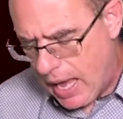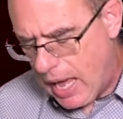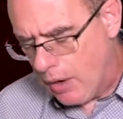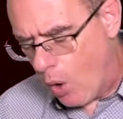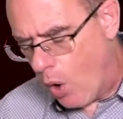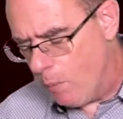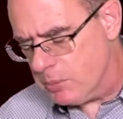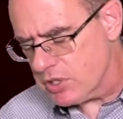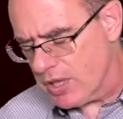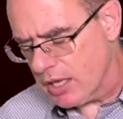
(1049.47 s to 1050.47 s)
and hope
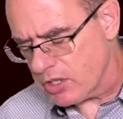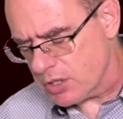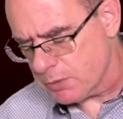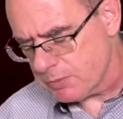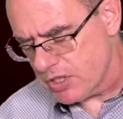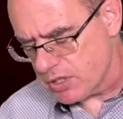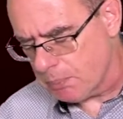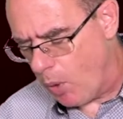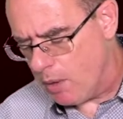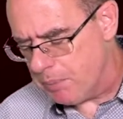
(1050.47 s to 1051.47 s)
does not dis
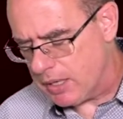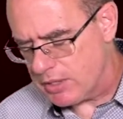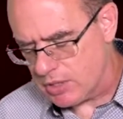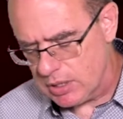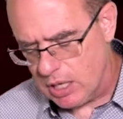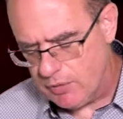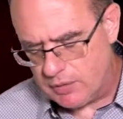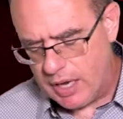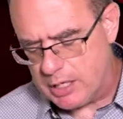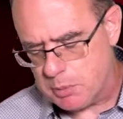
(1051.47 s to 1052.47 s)
disappoint because the love of
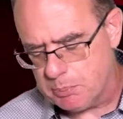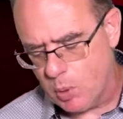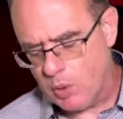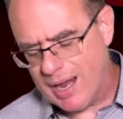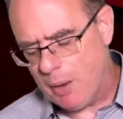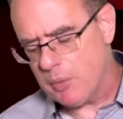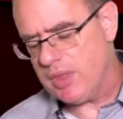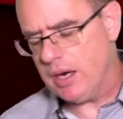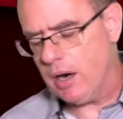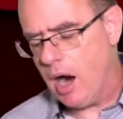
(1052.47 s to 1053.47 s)
god has been poured out
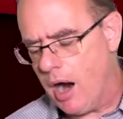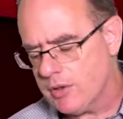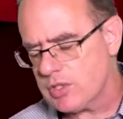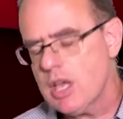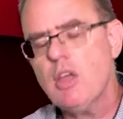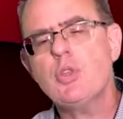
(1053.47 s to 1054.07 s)
within our hearts